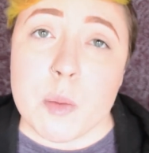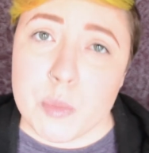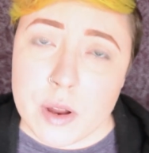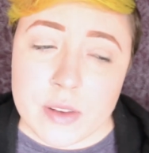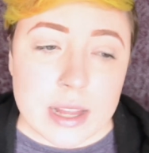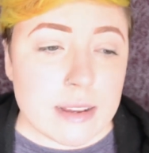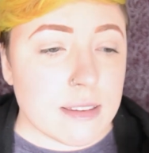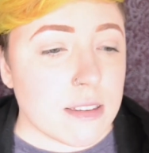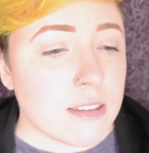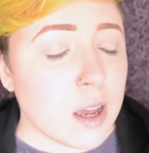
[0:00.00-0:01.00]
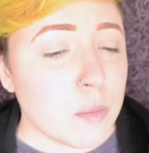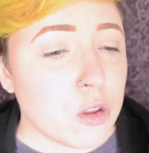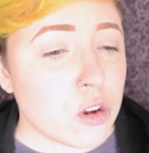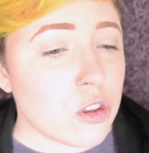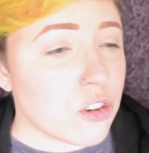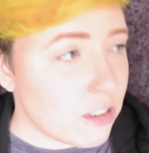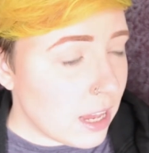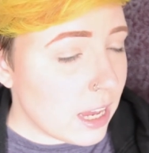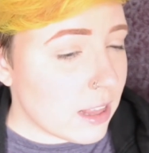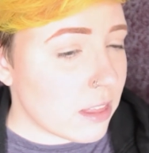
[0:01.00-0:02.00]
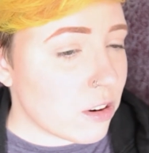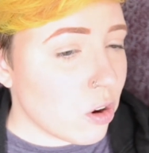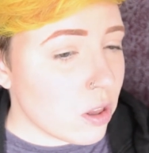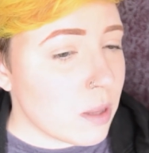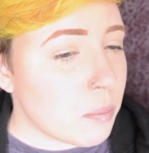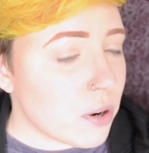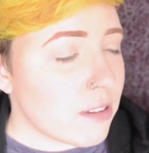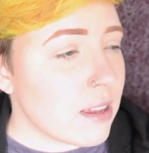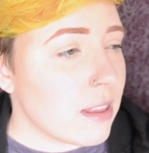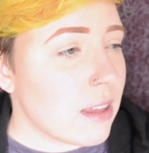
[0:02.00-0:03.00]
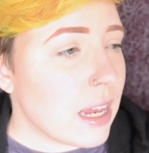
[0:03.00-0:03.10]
Prevalence. Some doctors say that they're only present